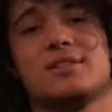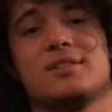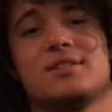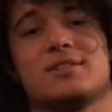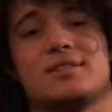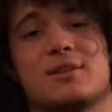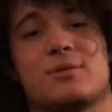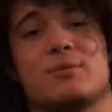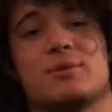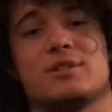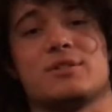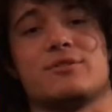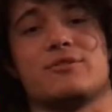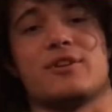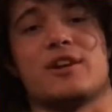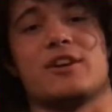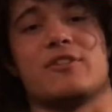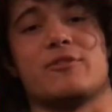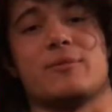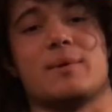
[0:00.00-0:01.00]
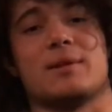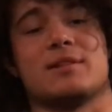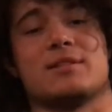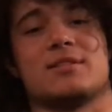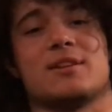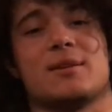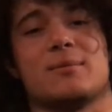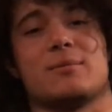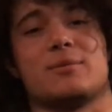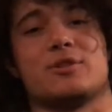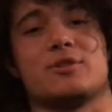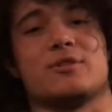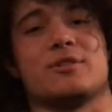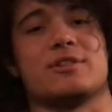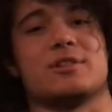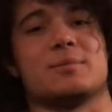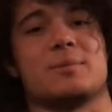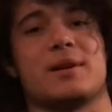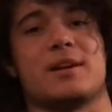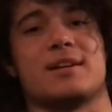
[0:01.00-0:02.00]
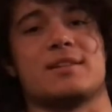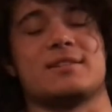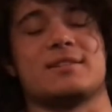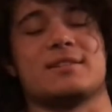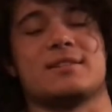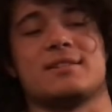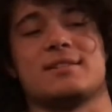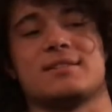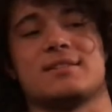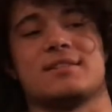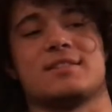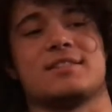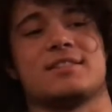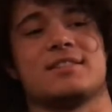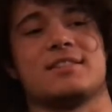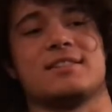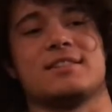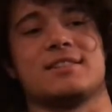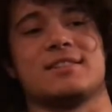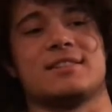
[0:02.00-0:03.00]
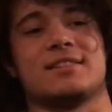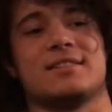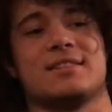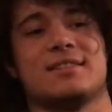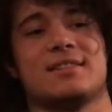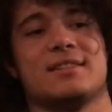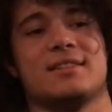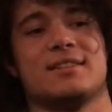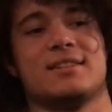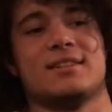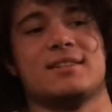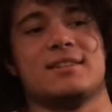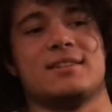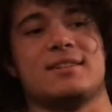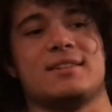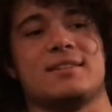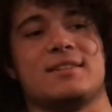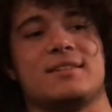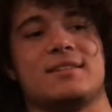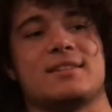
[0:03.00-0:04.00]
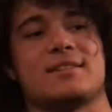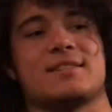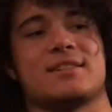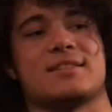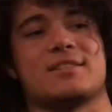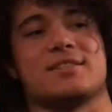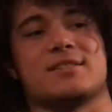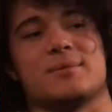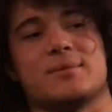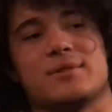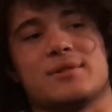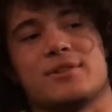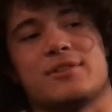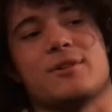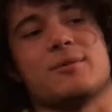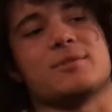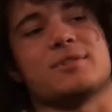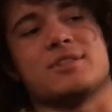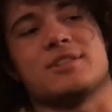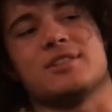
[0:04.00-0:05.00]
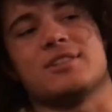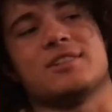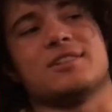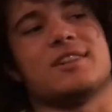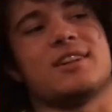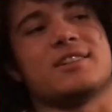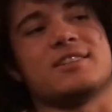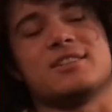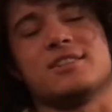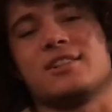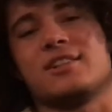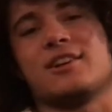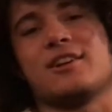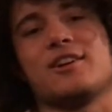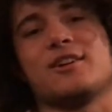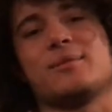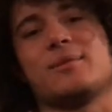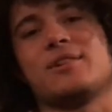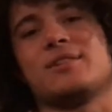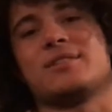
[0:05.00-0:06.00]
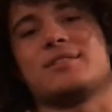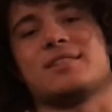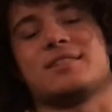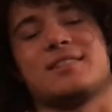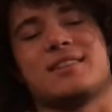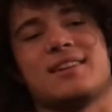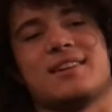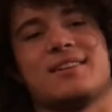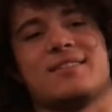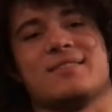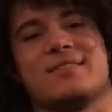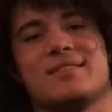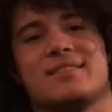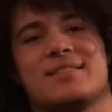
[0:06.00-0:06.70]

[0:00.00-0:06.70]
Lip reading: because I was a fan of him at the time, but during his passing, and I was like, shit, like, you know, that's actually somebody that I thought was good and actually, like, cared about it, and I was like, damn.